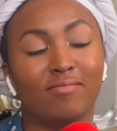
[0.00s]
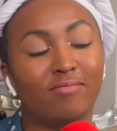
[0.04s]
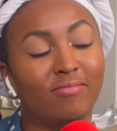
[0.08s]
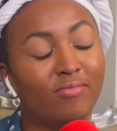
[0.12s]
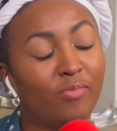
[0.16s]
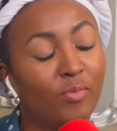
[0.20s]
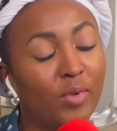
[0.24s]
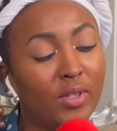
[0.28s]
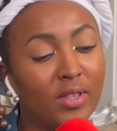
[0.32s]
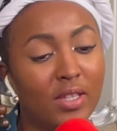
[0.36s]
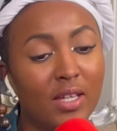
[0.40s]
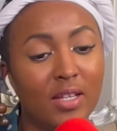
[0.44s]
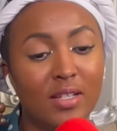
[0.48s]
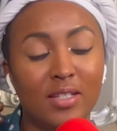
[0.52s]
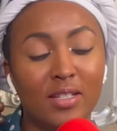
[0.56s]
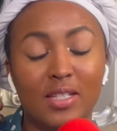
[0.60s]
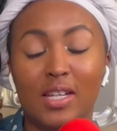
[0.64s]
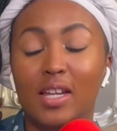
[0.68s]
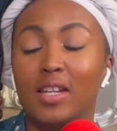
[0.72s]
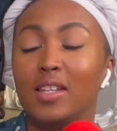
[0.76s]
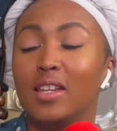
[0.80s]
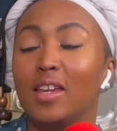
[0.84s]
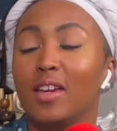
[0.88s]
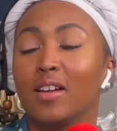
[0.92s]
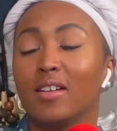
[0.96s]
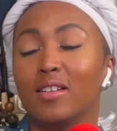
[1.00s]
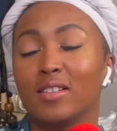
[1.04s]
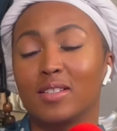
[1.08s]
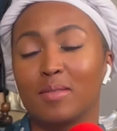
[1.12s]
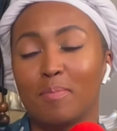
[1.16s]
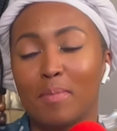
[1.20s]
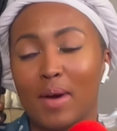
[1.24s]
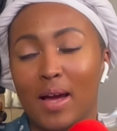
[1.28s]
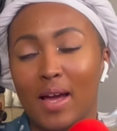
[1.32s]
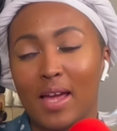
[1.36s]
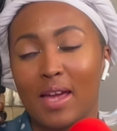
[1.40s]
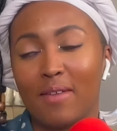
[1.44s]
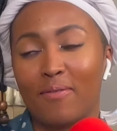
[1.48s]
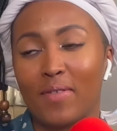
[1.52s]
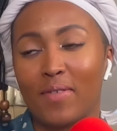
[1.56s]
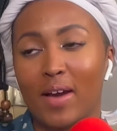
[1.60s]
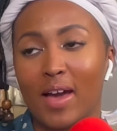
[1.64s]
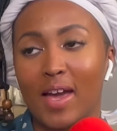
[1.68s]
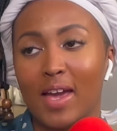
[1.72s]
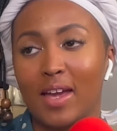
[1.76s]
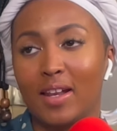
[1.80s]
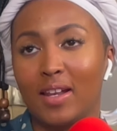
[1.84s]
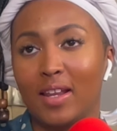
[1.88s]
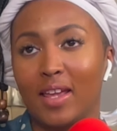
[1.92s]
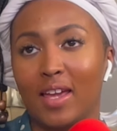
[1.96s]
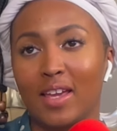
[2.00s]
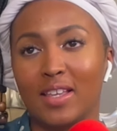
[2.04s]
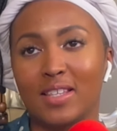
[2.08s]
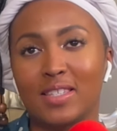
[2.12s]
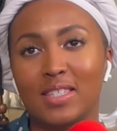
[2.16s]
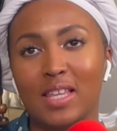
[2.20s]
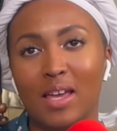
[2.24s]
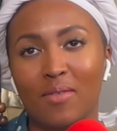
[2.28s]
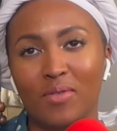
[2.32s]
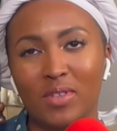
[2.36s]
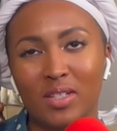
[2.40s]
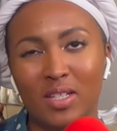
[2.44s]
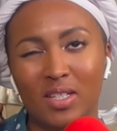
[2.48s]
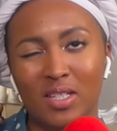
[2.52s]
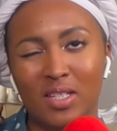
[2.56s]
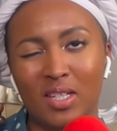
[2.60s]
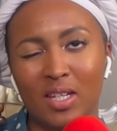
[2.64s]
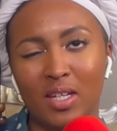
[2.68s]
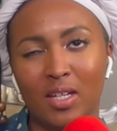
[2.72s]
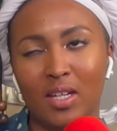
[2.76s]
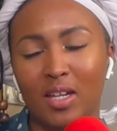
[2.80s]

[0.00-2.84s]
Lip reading: Within 10 years, if I had to guess, 7 to 10